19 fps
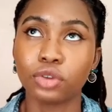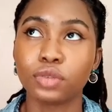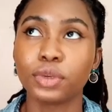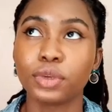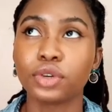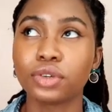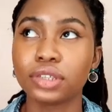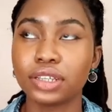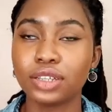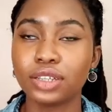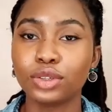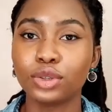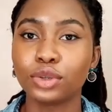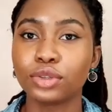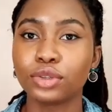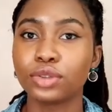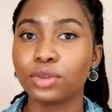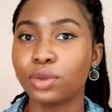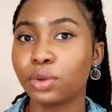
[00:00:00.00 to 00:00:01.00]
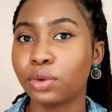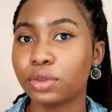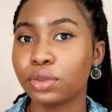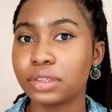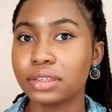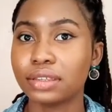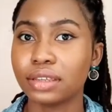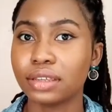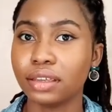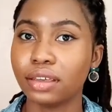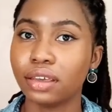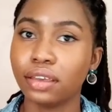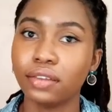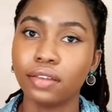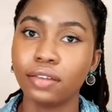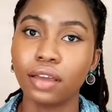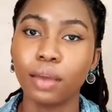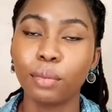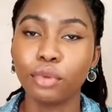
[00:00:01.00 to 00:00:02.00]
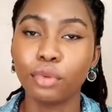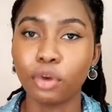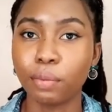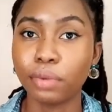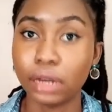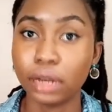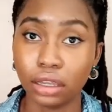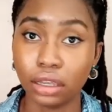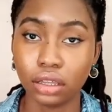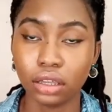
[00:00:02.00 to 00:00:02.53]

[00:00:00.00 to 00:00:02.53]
because it does not sink in properly.